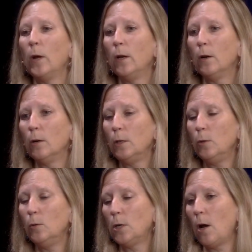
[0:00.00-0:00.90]
where
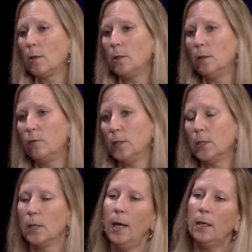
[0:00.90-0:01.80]
you talk to the
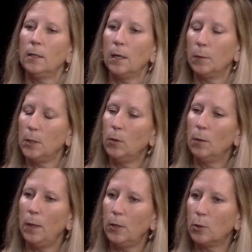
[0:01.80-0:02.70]
physician ahead of time because you want to
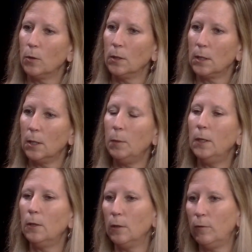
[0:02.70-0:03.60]
make sure it's going to be
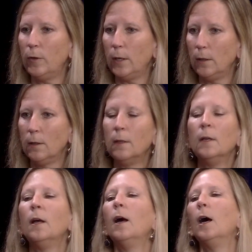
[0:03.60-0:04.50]
a good fit.
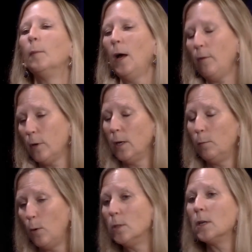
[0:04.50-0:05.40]
Often on
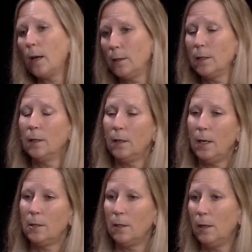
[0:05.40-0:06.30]
both sides. Like
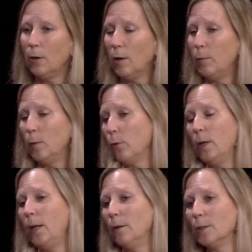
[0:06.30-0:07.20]
occasionally there have been
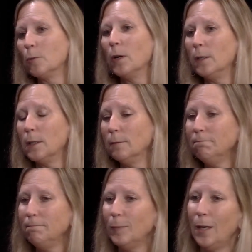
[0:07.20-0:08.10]
prenatals where I said,
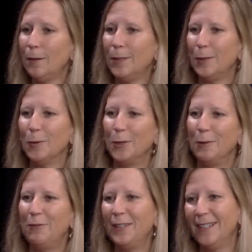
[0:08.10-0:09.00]
I don't think we're a
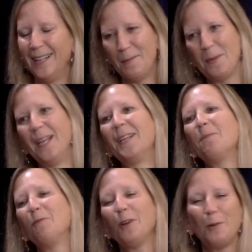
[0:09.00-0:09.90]
good fit, but